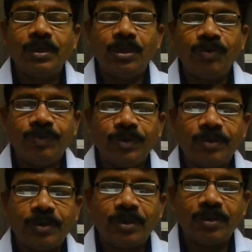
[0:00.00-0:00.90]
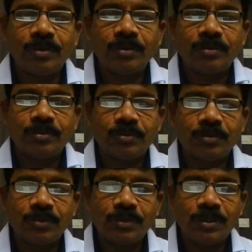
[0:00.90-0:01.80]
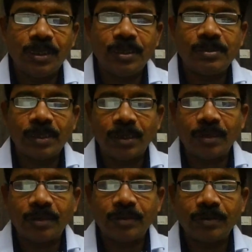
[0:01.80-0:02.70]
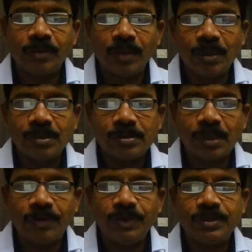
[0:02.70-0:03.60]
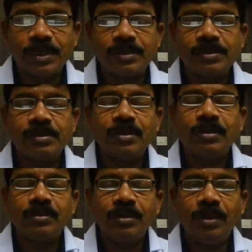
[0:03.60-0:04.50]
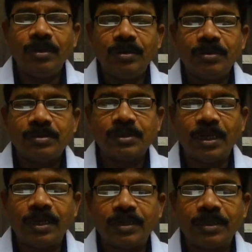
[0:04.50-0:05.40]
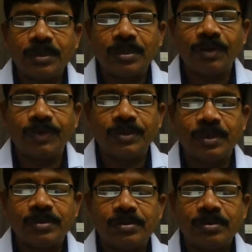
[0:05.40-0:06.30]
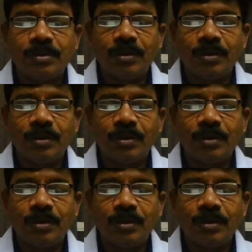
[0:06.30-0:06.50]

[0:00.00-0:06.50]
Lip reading: If your sales are services, then select the services.